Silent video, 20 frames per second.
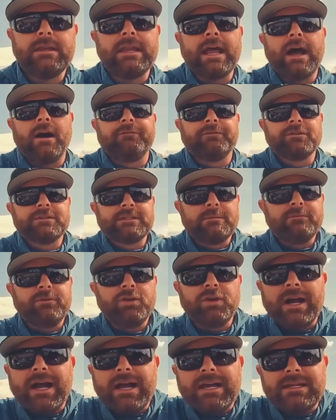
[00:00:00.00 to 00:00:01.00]
Now, for some of
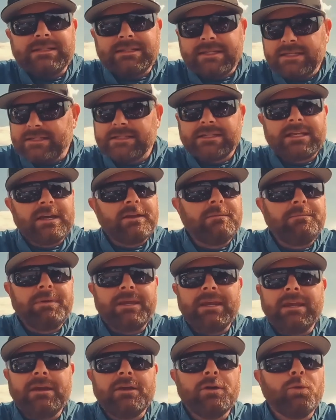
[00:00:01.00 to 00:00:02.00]
you guys, this is going to
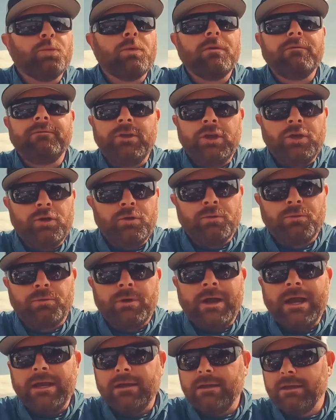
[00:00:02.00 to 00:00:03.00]
be review,
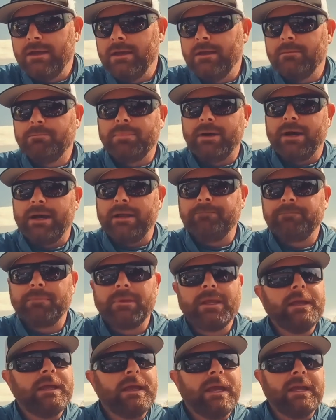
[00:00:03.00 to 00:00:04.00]
right? But
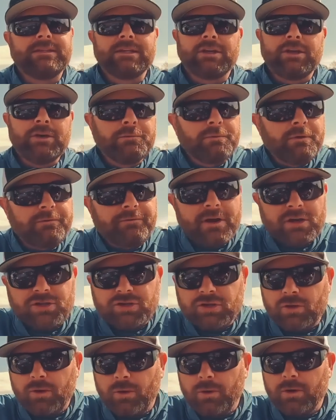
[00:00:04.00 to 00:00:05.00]
it's a good
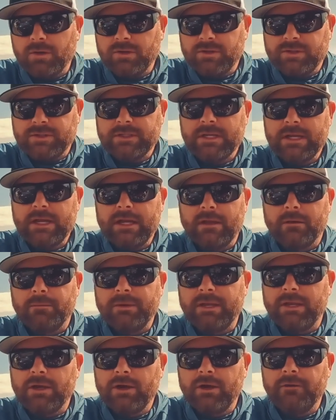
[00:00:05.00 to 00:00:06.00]
refresher course. It'll
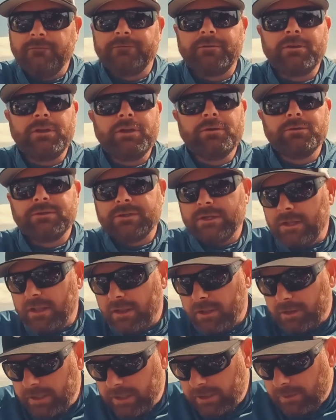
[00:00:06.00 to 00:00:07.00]
be good for you
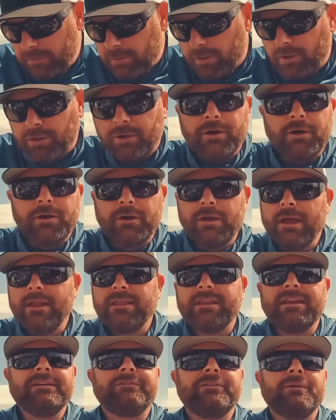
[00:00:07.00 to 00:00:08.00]
to, you know, learn
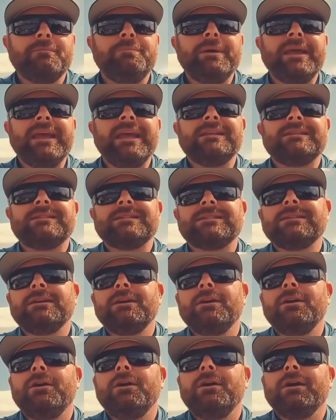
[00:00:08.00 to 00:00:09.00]
the different baits,
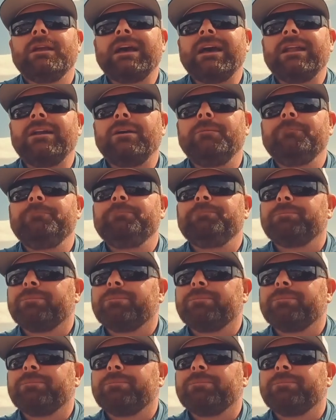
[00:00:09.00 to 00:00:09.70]
kind of